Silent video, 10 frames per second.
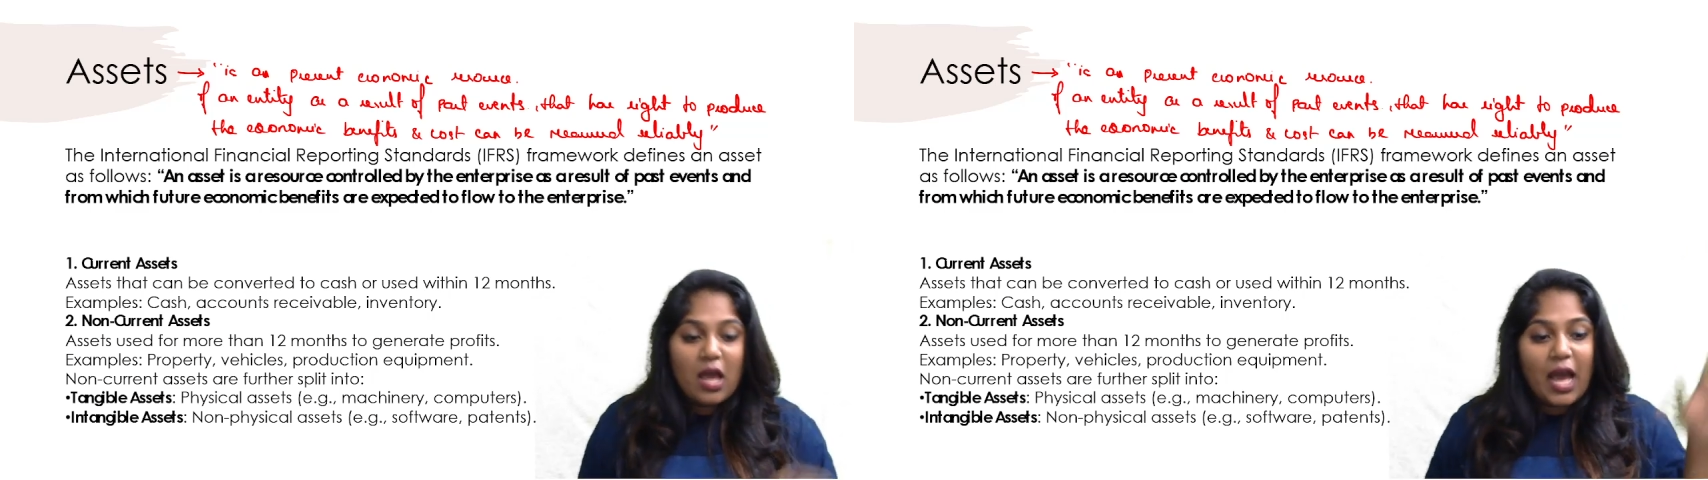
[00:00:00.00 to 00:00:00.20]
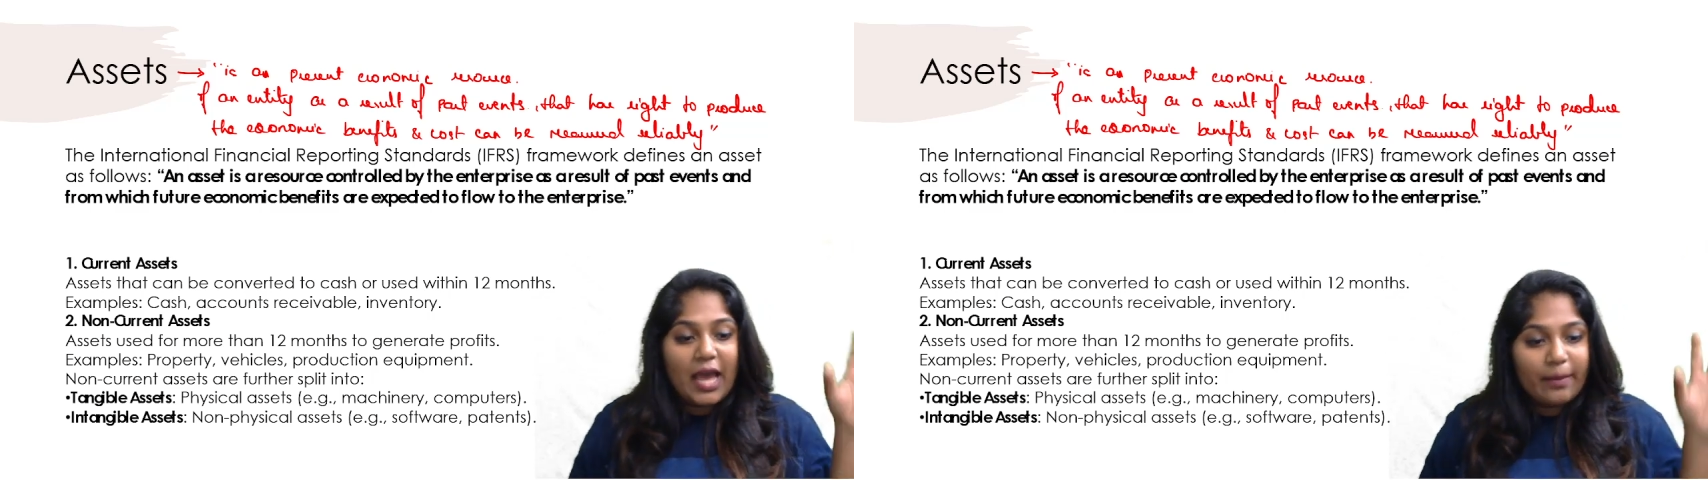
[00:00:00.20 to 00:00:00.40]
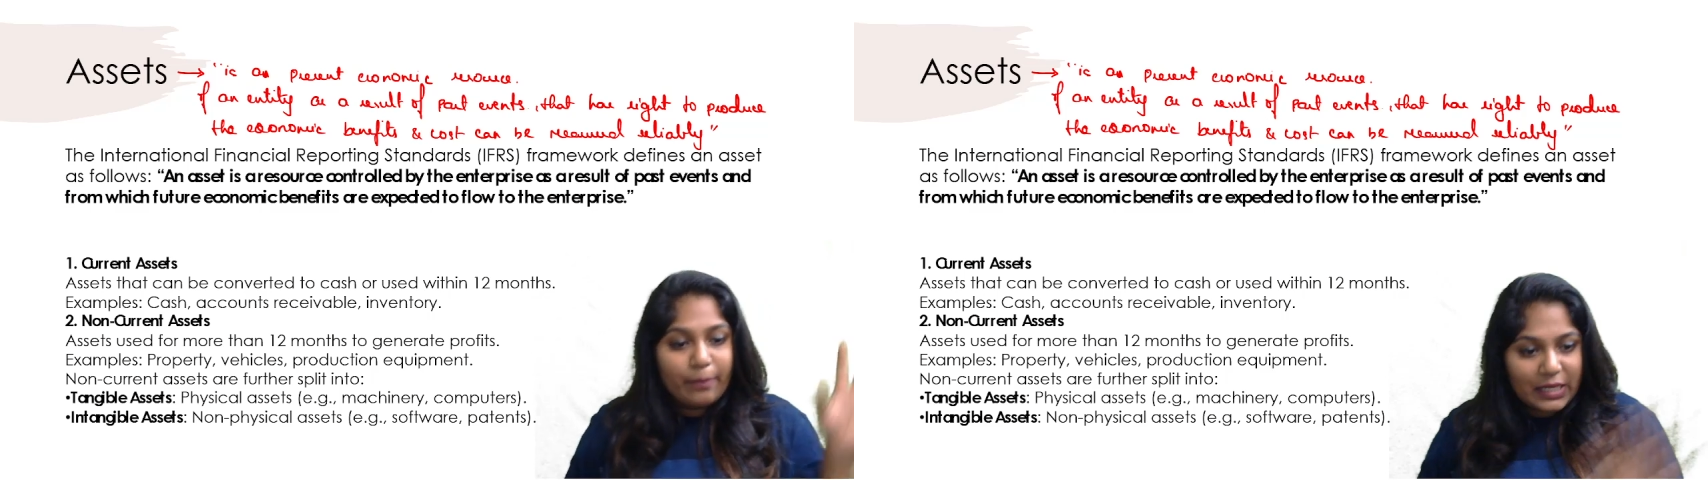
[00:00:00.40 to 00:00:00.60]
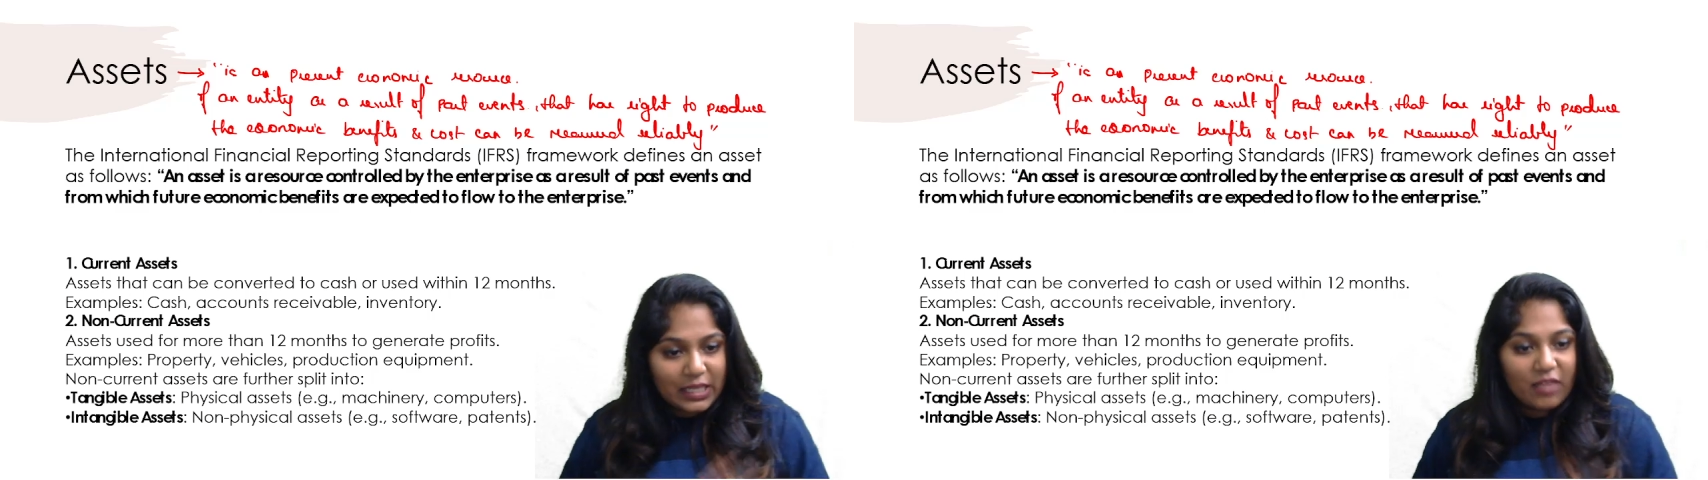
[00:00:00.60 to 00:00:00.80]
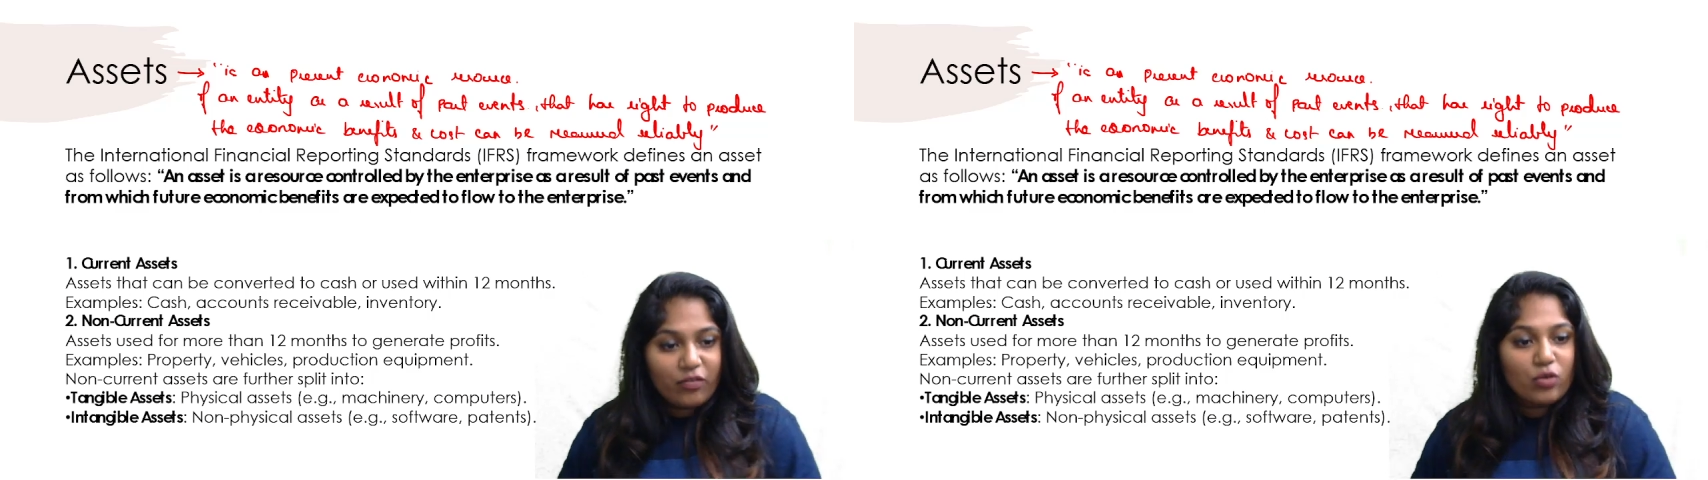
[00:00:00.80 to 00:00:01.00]
I
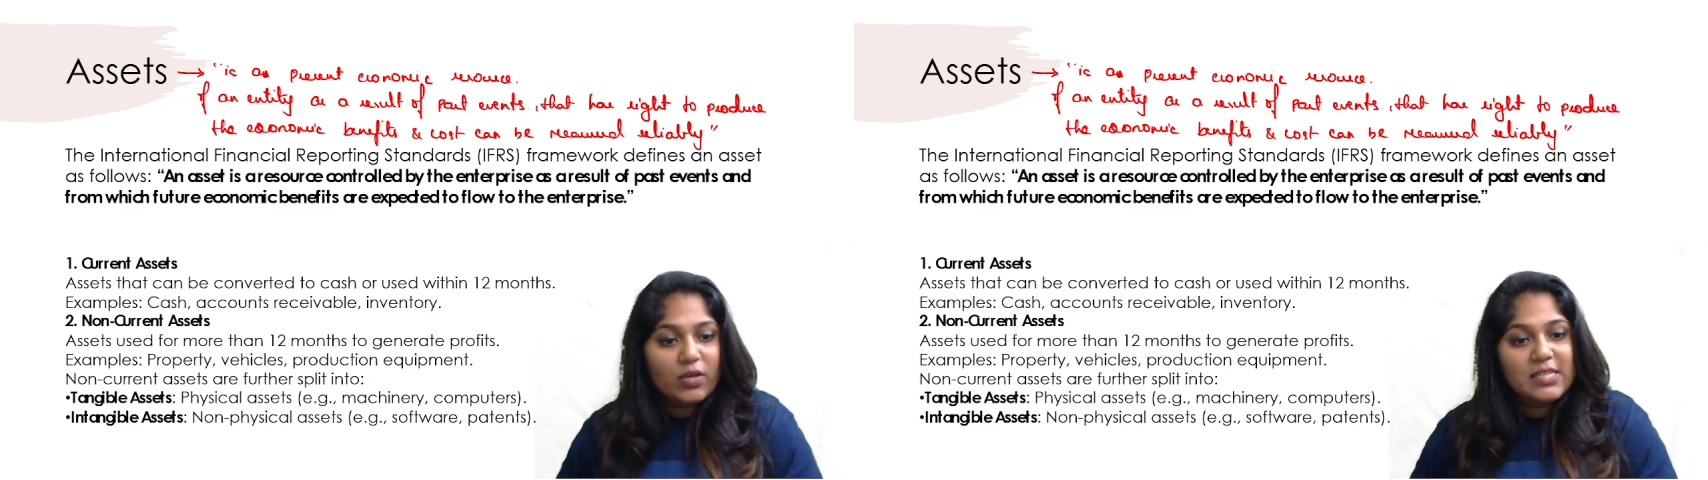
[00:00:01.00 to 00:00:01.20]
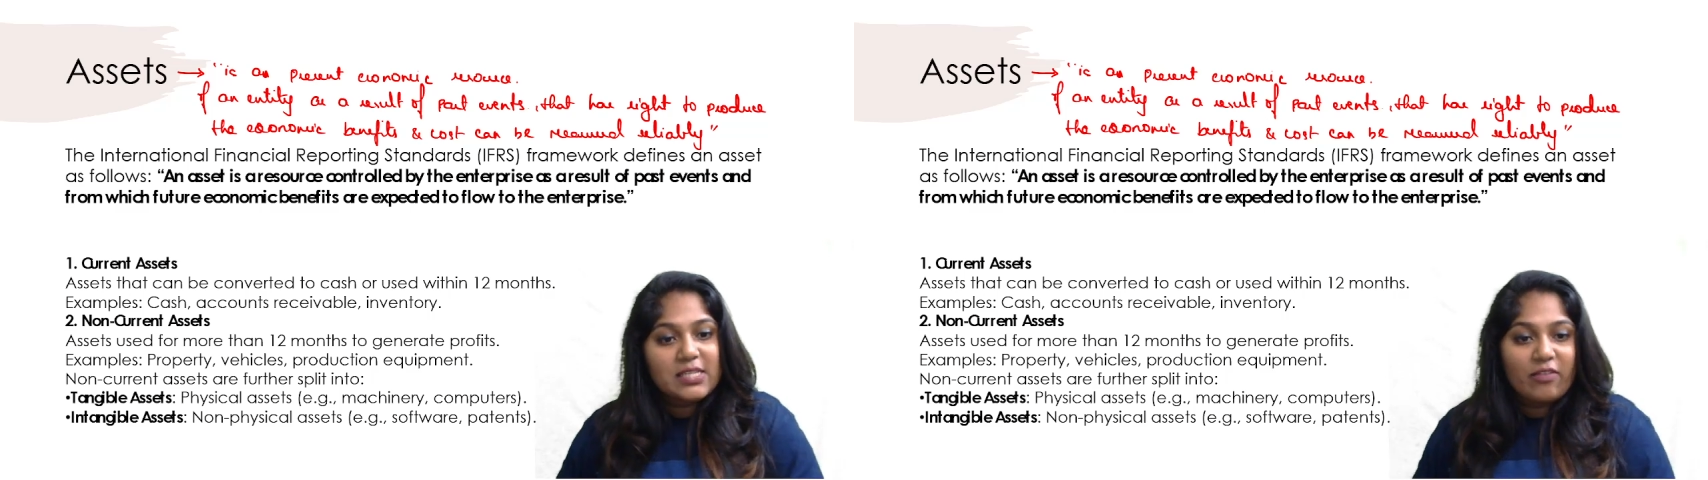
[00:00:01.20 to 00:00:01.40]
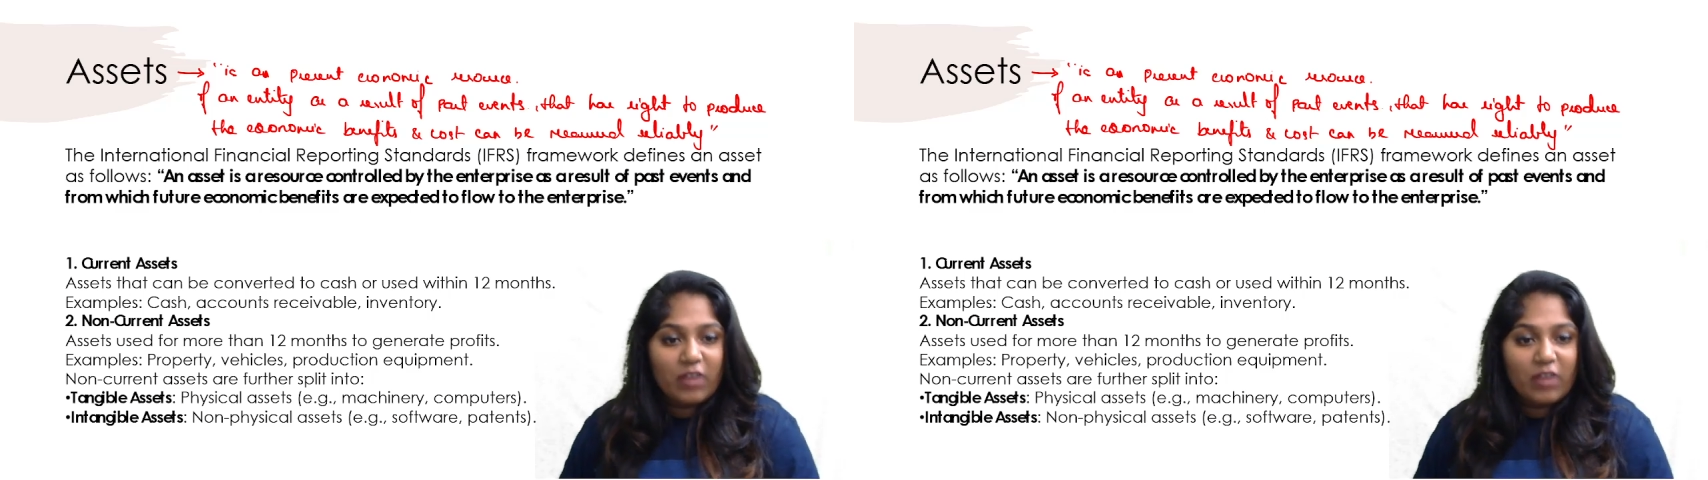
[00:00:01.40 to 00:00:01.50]
believe you guys have